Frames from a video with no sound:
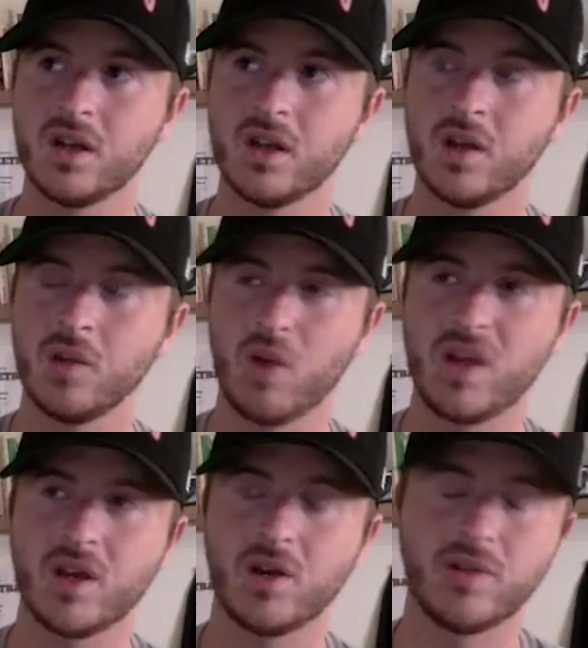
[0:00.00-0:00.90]
in
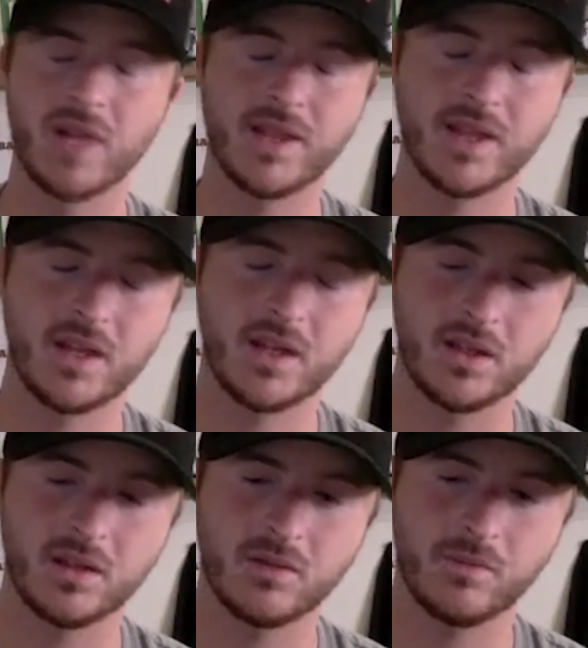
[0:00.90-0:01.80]
Waco that
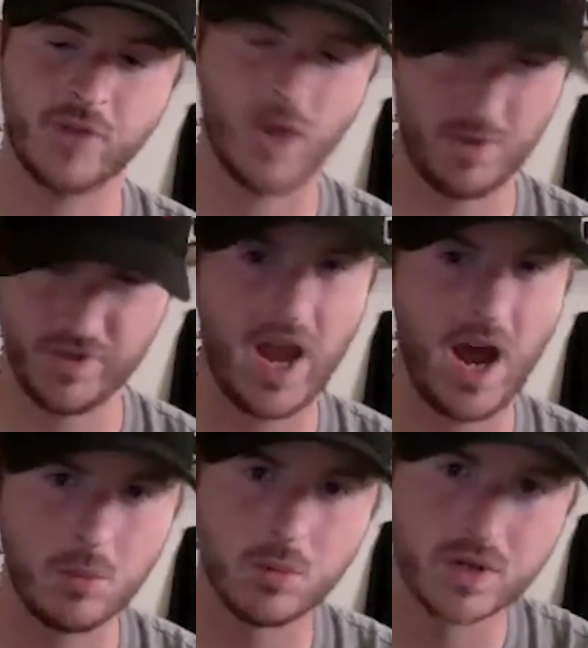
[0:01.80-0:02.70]
they talk about the
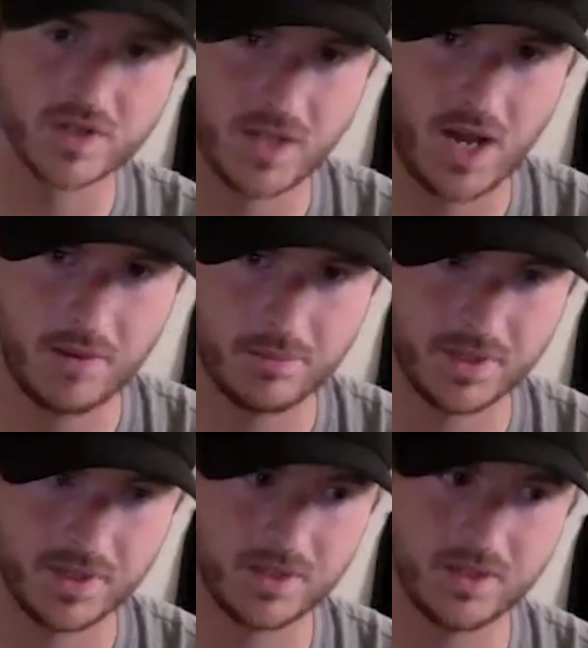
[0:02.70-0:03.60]
Cowboys a lot.
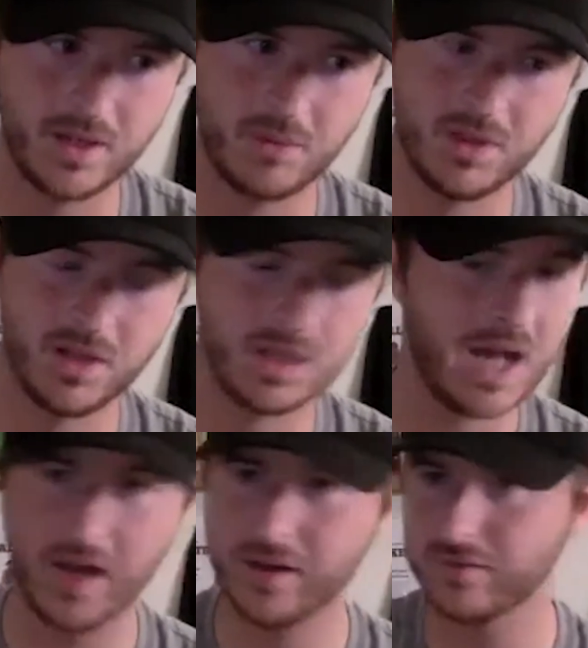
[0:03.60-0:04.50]
But I mean, a
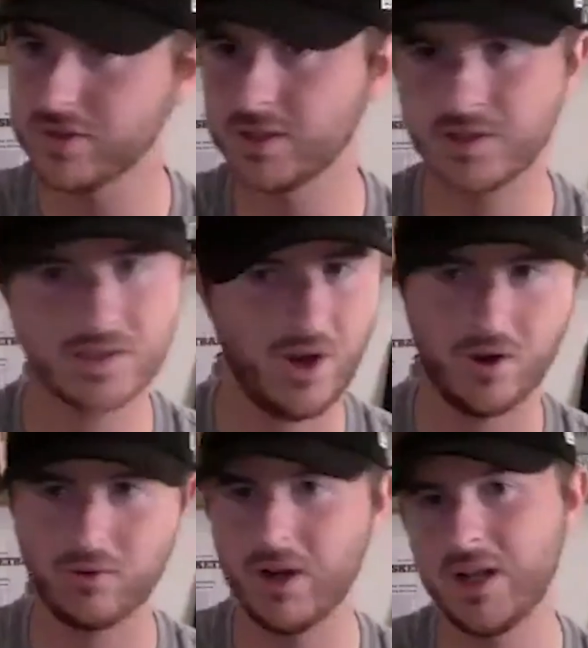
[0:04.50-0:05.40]
lot of the
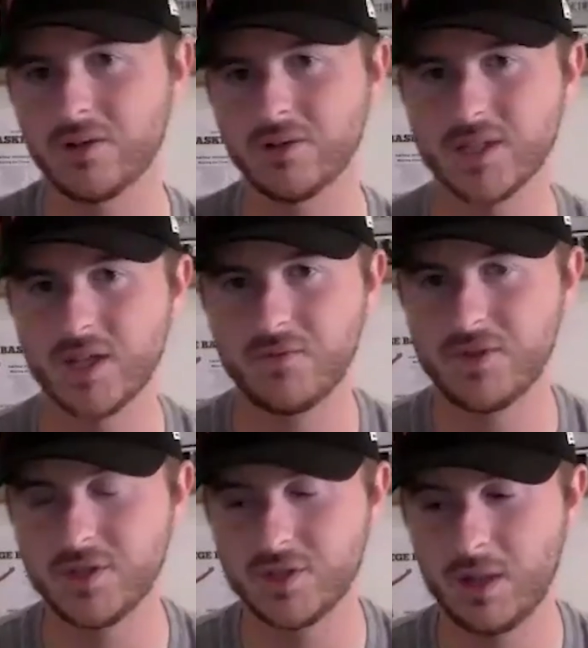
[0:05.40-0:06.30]
talk radio and stuff
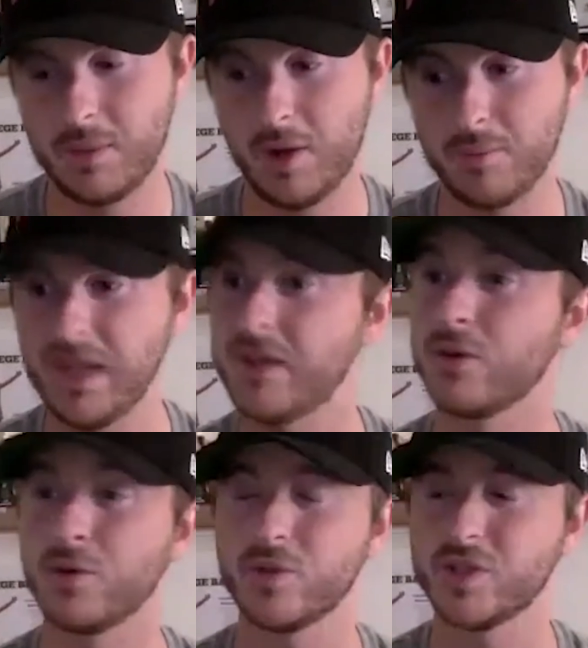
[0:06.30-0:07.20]
is about
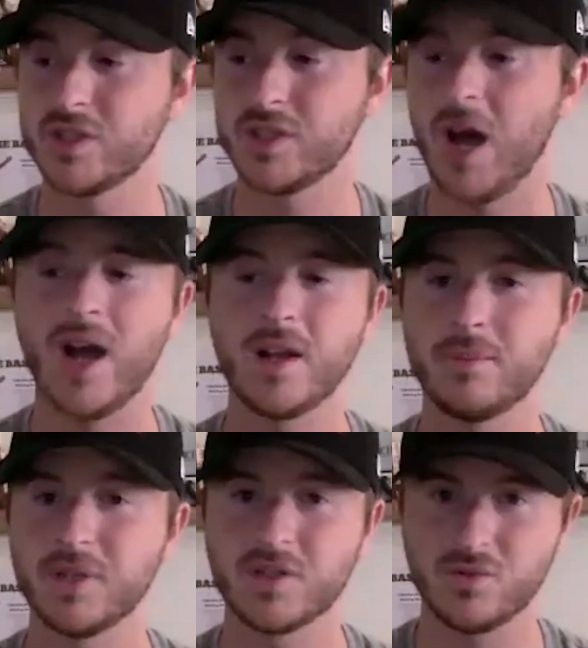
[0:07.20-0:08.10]
Baylor, which is not a
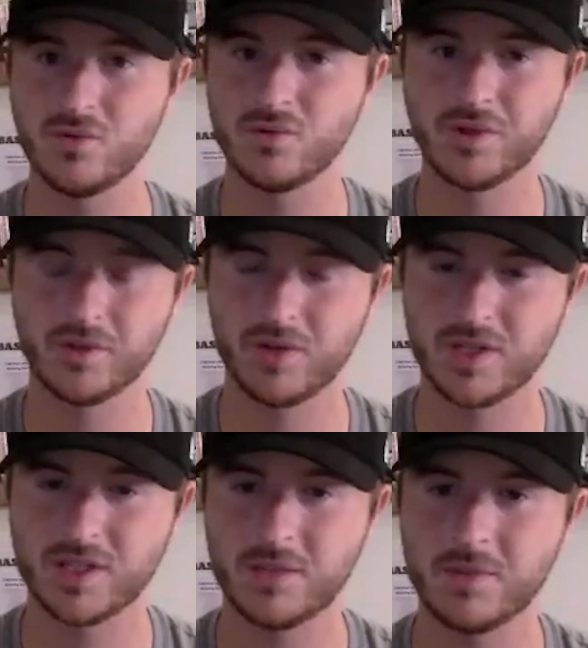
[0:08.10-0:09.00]
big school in the grand
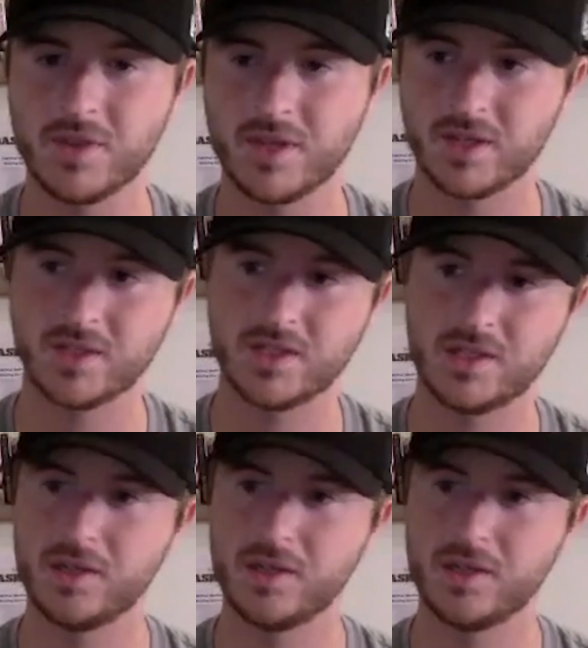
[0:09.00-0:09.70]
scheme of things. And